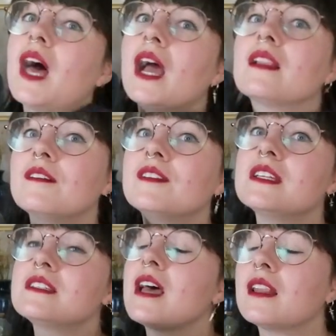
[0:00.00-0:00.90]
I love
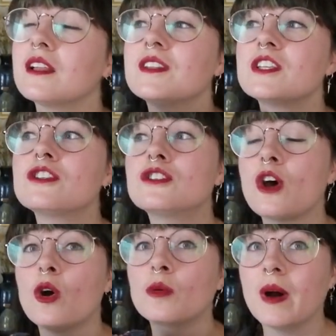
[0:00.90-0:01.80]
this. I love this
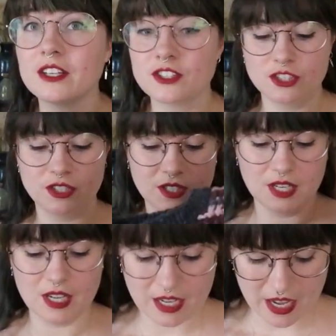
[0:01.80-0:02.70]
so much.
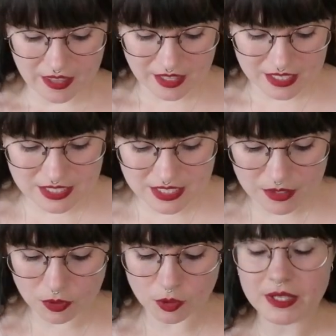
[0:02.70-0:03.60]
And this
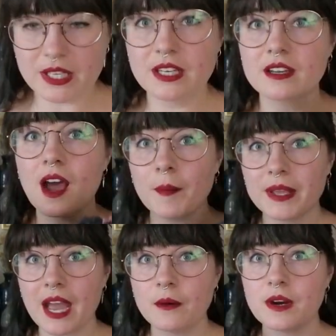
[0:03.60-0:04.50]
will be
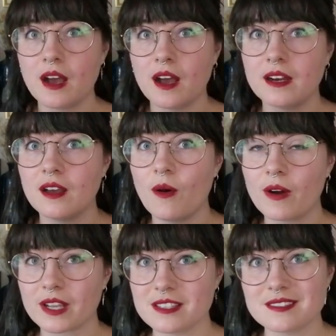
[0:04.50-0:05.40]
coming out on
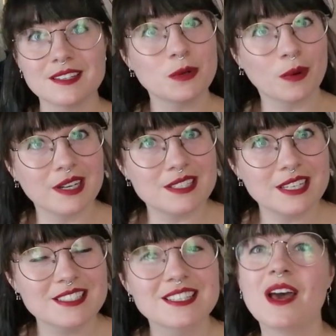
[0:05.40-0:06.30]
August
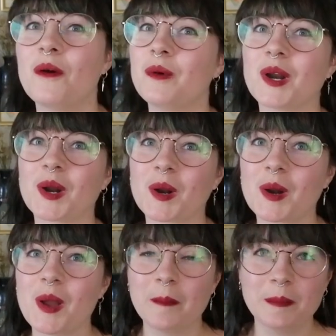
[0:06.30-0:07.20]
26th when
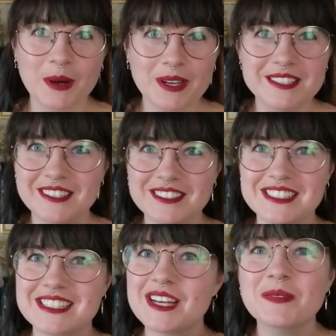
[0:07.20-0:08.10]
her book, Salt
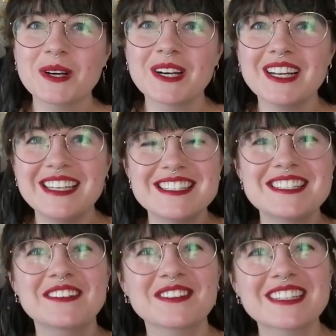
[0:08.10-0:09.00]
and Timber,
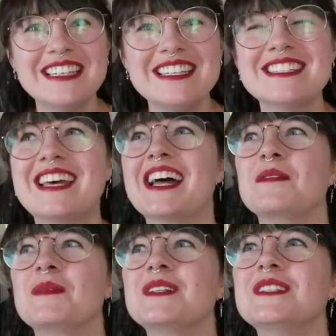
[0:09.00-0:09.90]
is released. And
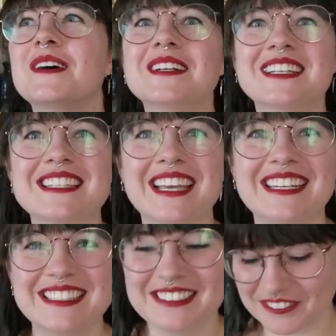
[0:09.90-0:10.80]
I'm so
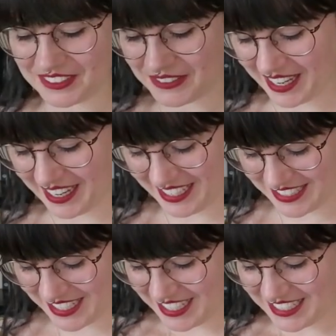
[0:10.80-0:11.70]
excited for you
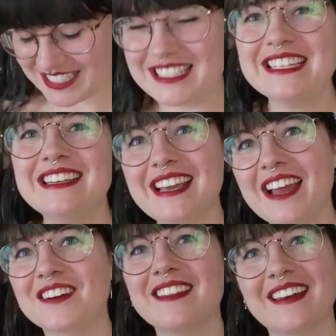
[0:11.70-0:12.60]
guys to see
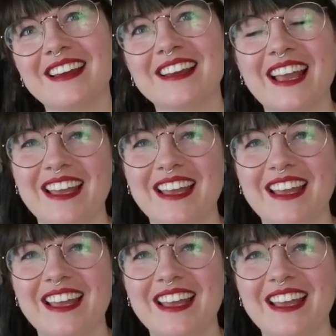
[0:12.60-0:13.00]
everything.